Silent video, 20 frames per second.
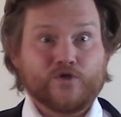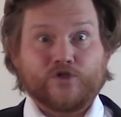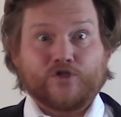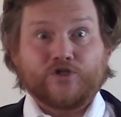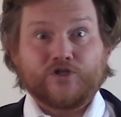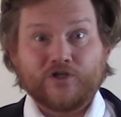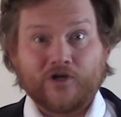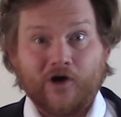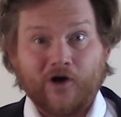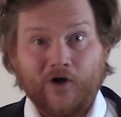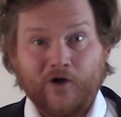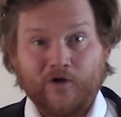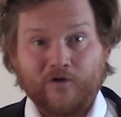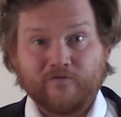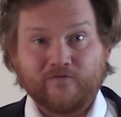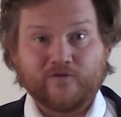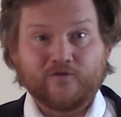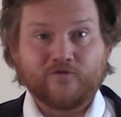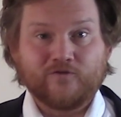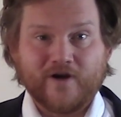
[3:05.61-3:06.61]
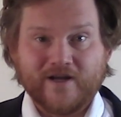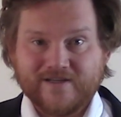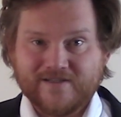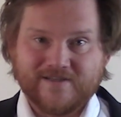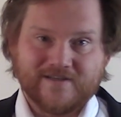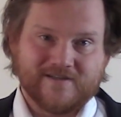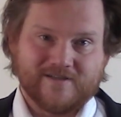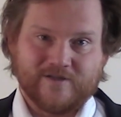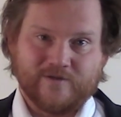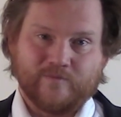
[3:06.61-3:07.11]
solve
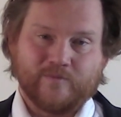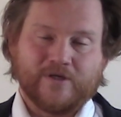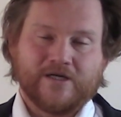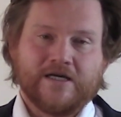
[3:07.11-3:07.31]
racism.